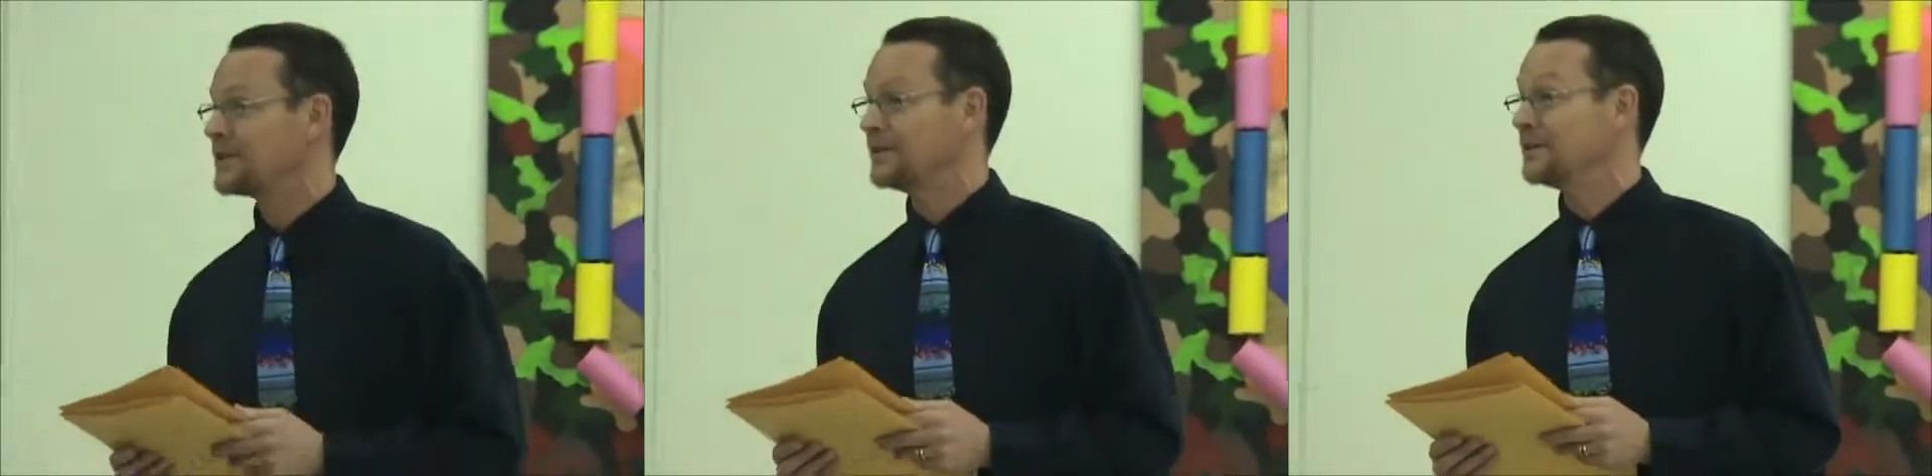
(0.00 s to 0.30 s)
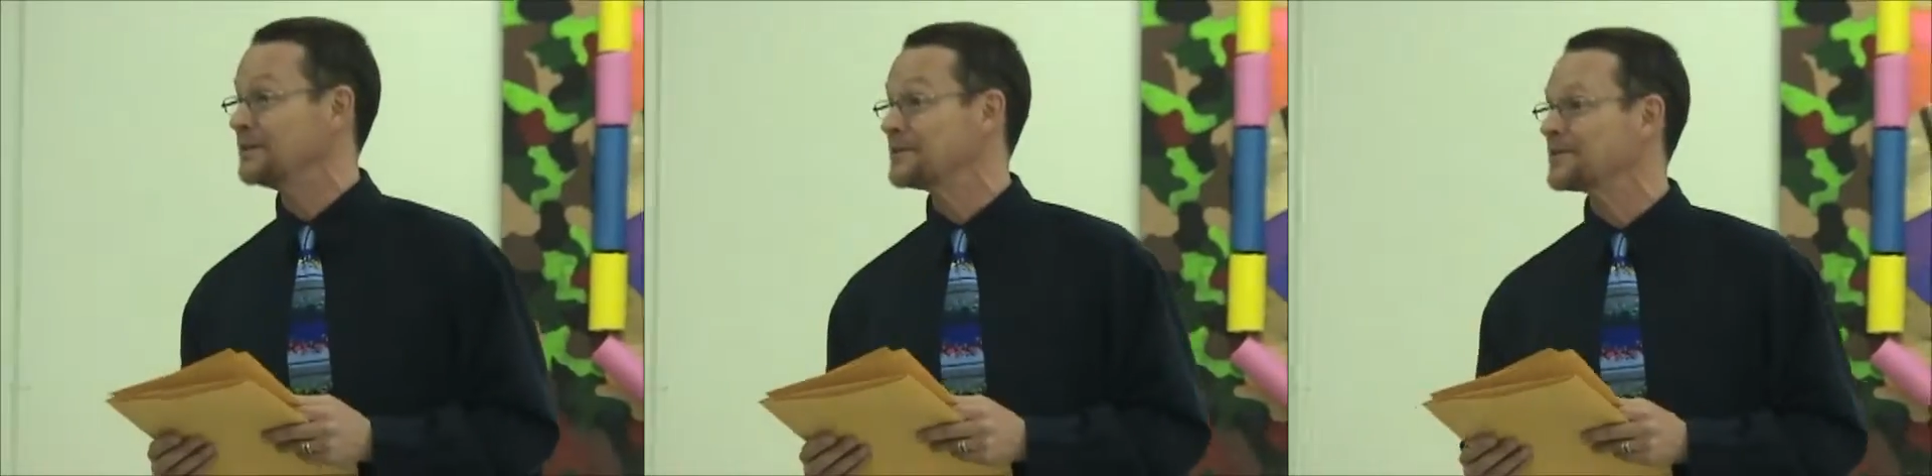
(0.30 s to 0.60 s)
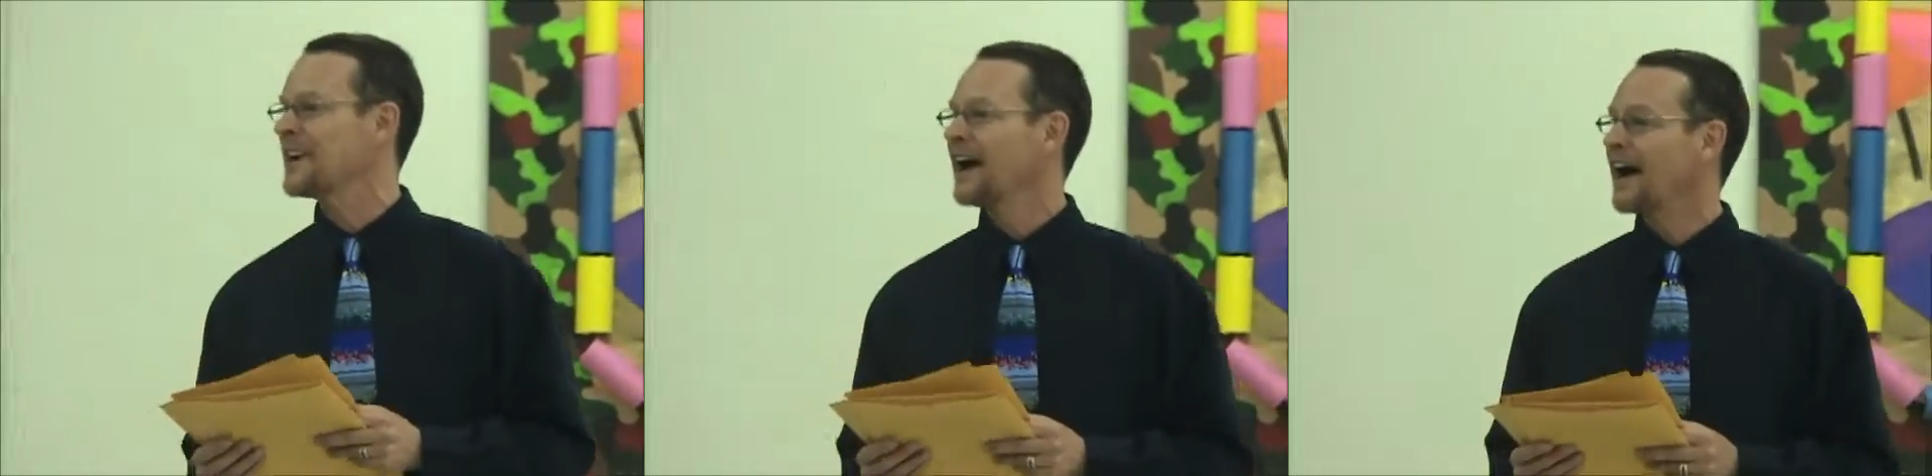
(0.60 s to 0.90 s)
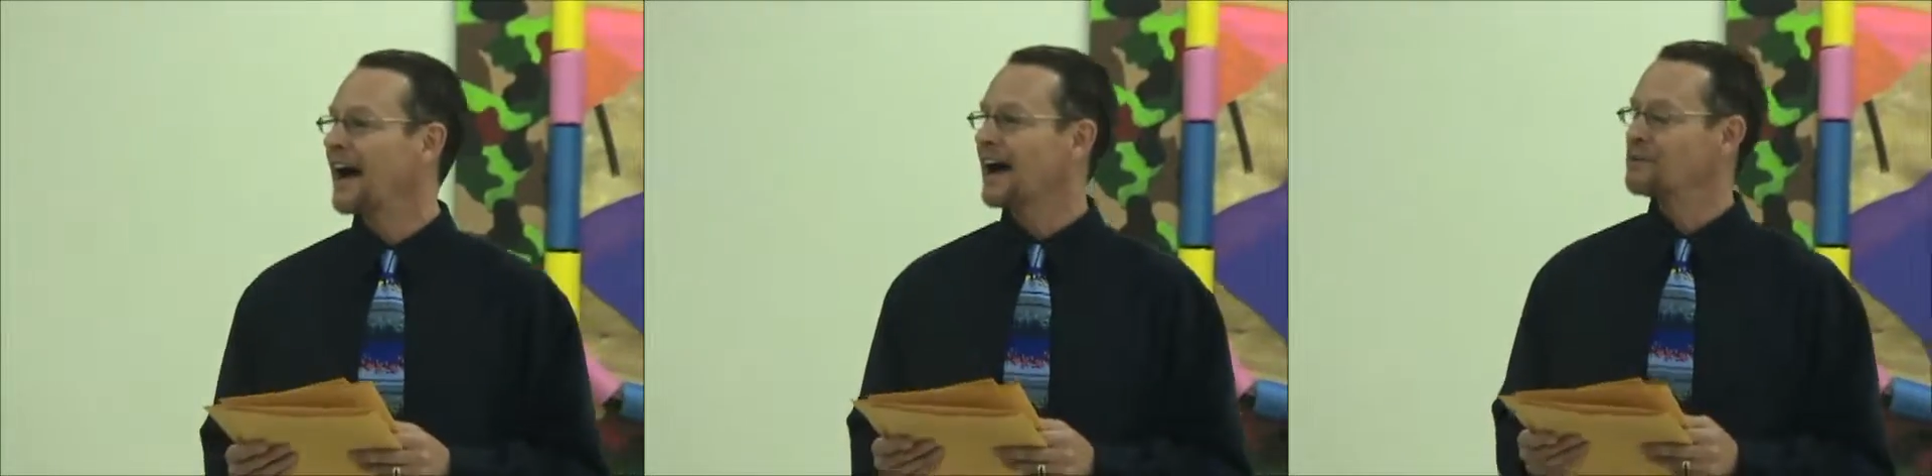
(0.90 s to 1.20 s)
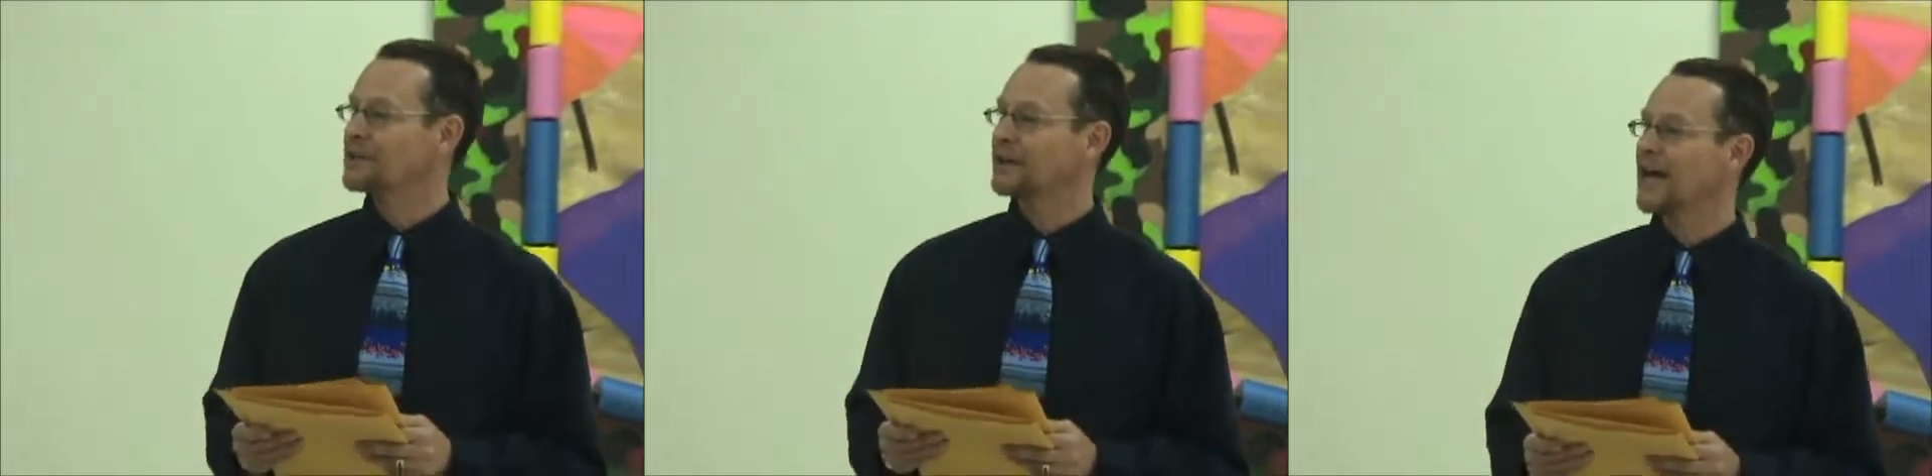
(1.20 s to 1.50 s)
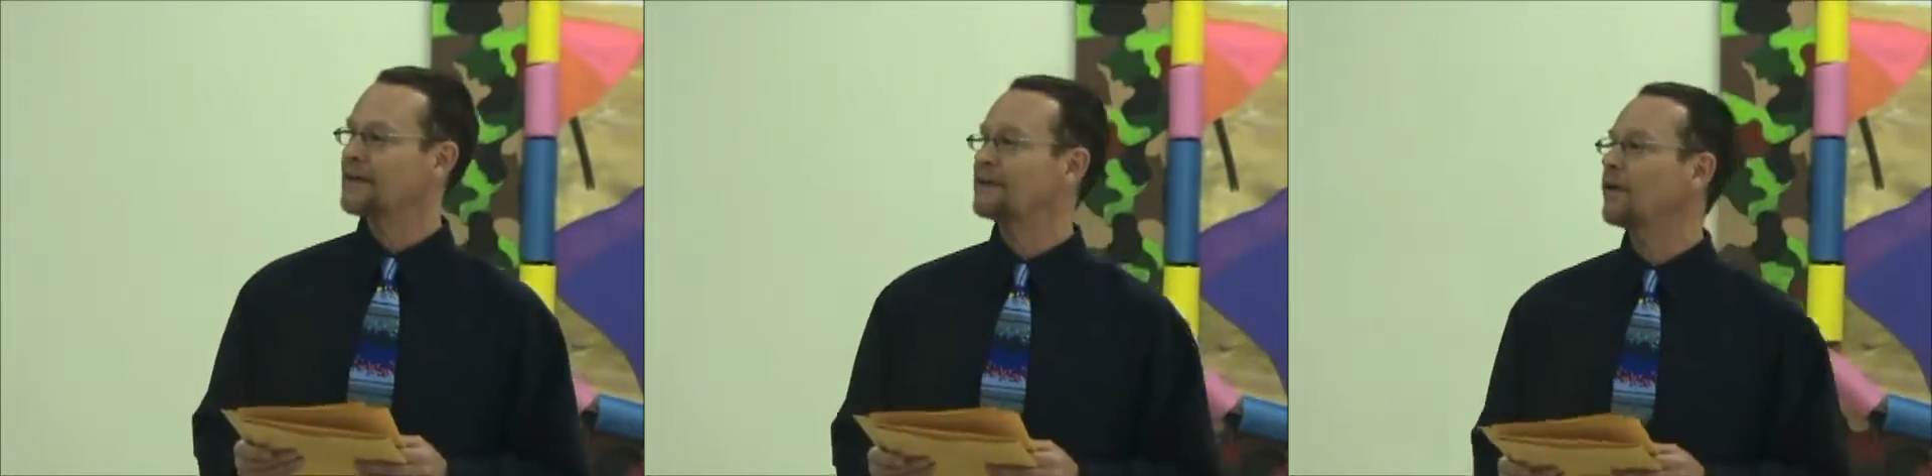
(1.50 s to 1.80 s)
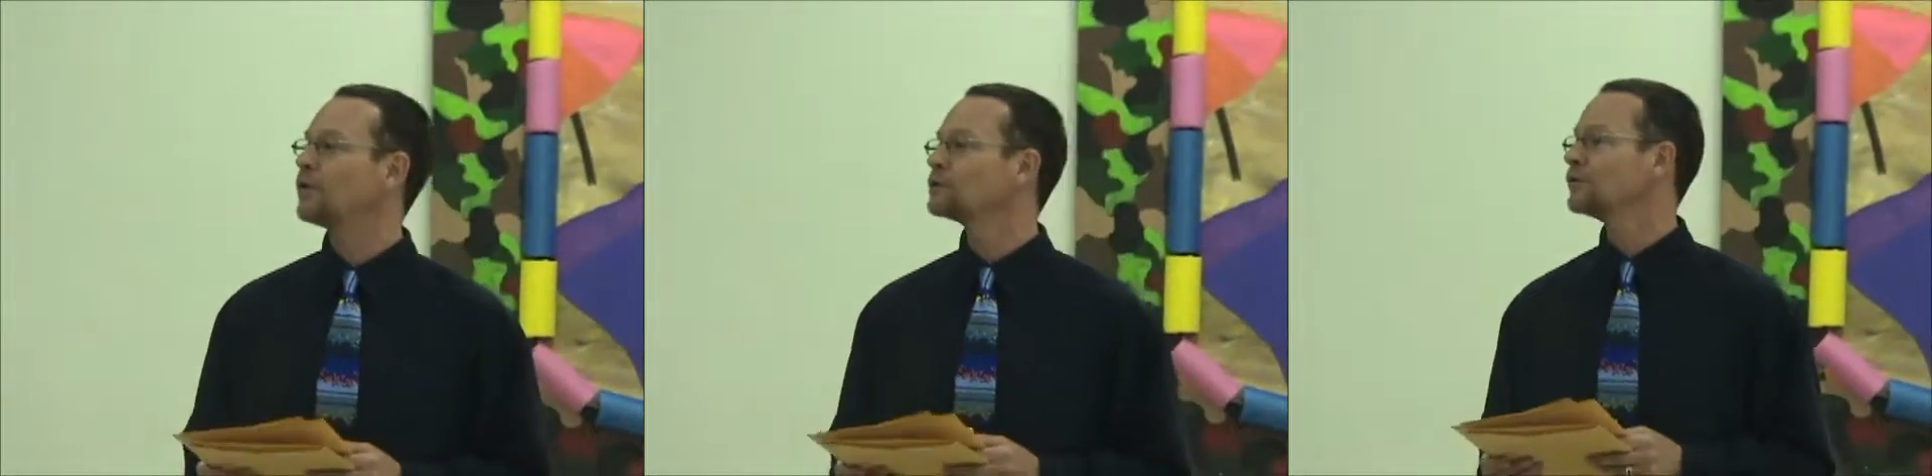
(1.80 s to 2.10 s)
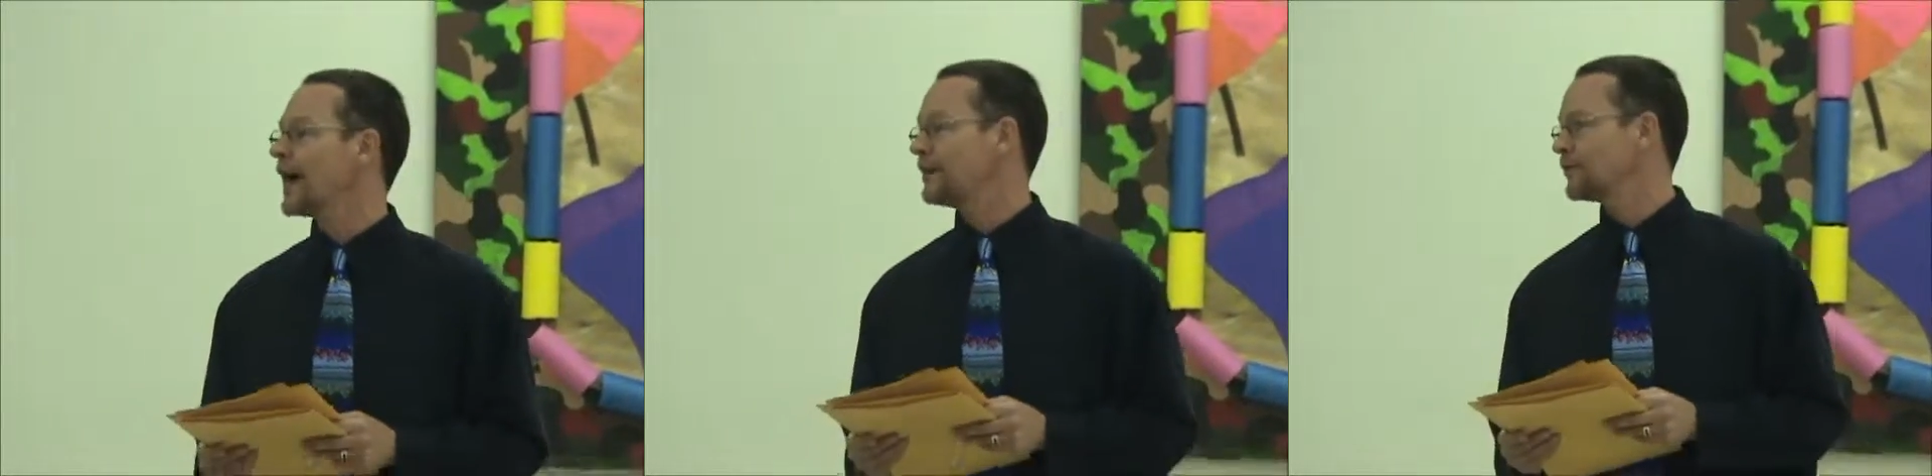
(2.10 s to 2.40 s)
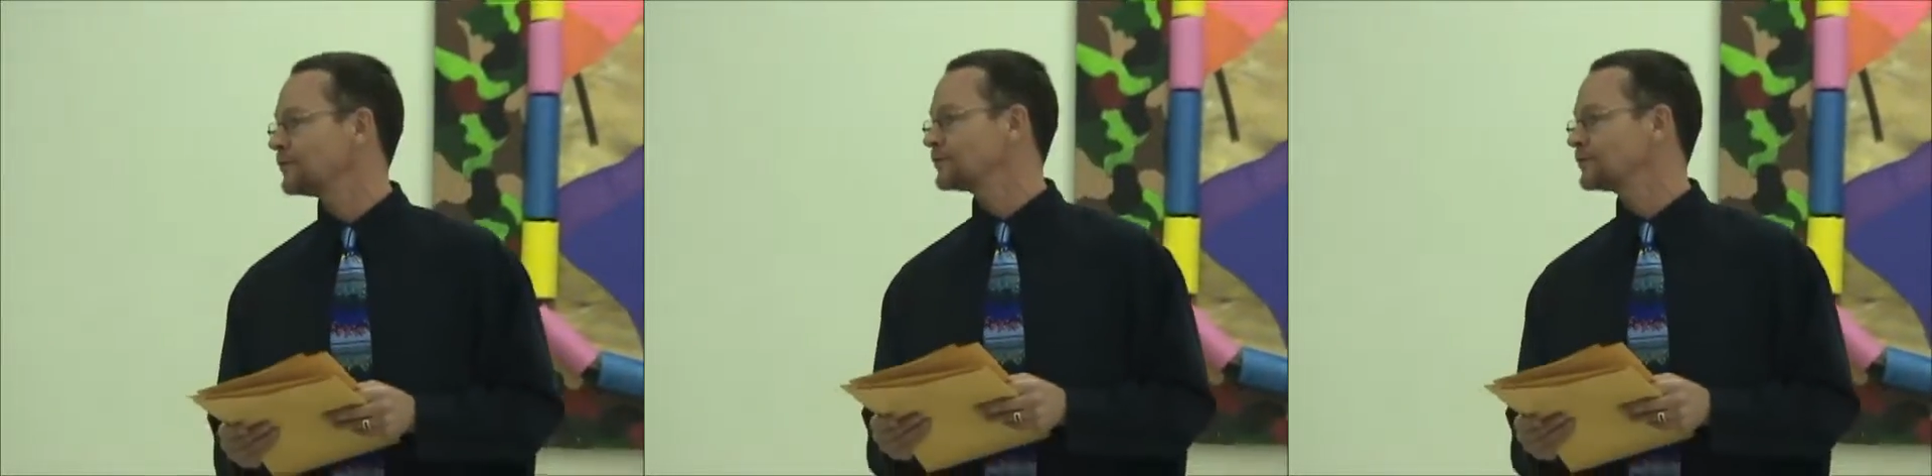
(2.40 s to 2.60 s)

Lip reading: she used. It was a kind of an old rival